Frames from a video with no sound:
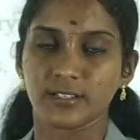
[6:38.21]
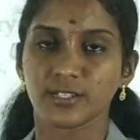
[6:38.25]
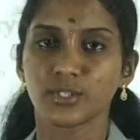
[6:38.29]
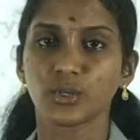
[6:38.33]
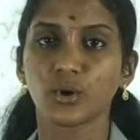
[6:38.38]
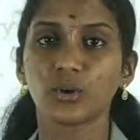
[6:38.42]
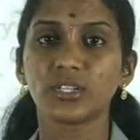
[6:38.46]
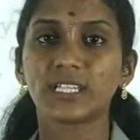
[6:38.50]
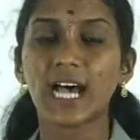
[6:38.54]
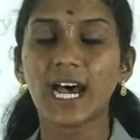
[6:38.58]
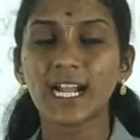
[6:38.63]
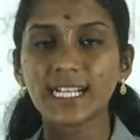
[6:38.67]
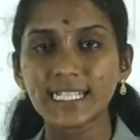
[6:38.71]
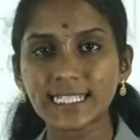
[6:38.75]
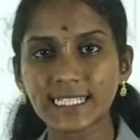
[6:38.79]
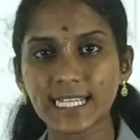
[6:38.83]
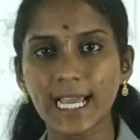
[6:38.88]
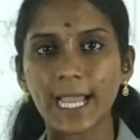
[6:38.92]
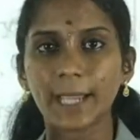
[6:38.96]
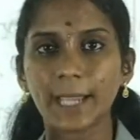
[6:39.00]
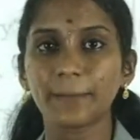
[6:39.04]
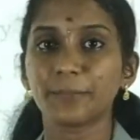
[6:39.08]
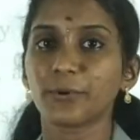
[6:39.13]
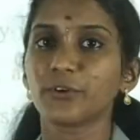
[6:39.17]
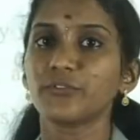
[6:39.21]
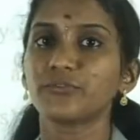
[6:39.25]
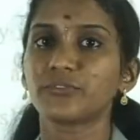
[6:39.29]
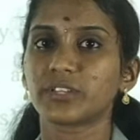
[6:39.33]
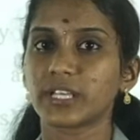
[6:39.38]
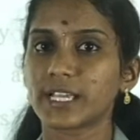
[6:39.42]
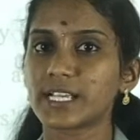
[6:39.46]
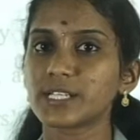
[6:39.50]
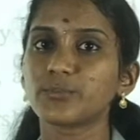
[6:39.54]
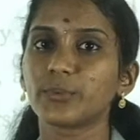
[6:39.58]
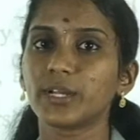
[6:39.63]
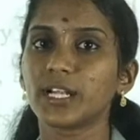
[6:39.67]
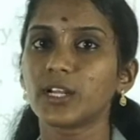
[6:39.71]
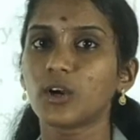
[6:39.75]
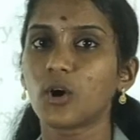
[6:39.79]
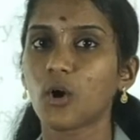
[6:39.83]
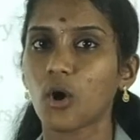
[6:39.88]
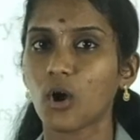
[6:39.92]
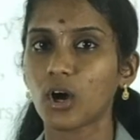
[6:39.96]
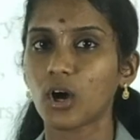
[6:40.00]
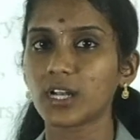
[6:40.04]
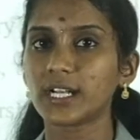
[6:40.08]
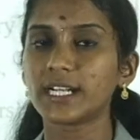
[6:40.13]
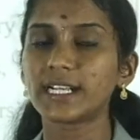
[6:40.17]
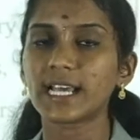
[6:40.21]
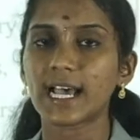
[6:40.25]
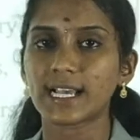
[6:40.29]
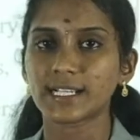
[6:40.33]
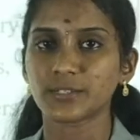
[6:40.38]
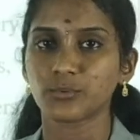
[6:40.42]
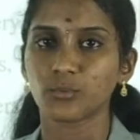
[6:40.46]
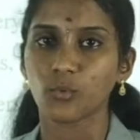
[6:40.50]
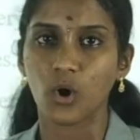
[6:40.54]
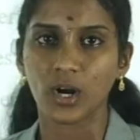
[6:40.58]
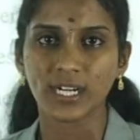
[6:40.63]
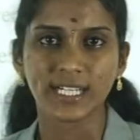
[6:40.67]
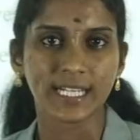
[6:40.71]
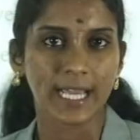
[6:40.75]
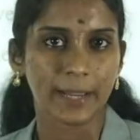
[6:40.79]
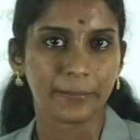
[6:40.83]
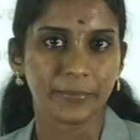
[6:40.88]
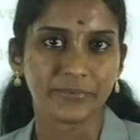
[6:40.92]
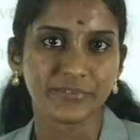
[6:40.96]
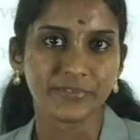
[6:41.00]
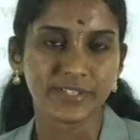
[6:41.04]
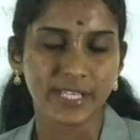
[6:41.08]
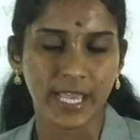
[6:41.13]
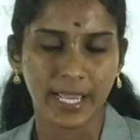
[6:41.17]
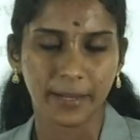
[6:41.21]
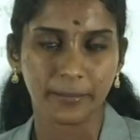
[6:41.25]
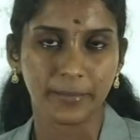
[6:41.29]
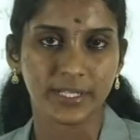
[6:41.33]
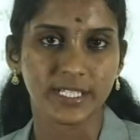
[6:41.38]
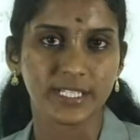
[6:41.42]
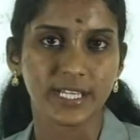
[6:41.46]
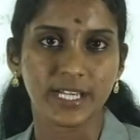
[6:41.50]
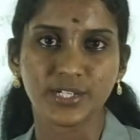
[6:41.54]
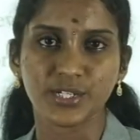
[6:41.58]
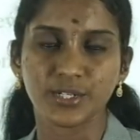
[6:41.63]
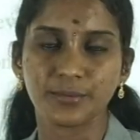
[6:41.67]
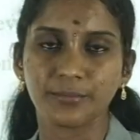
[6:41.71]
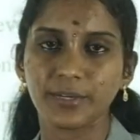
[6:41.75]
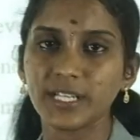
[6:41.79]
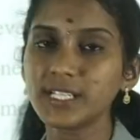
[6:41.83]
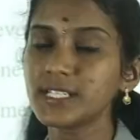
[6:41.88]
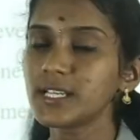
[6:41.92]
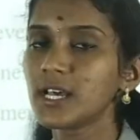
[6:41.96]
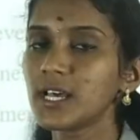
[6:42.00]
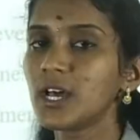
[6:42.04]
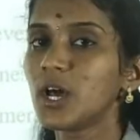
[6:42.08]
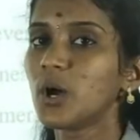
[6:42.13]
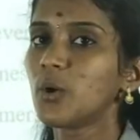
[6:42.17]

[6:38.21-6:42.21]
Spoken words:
So that type of things, we'll call it as what type of segmentation means.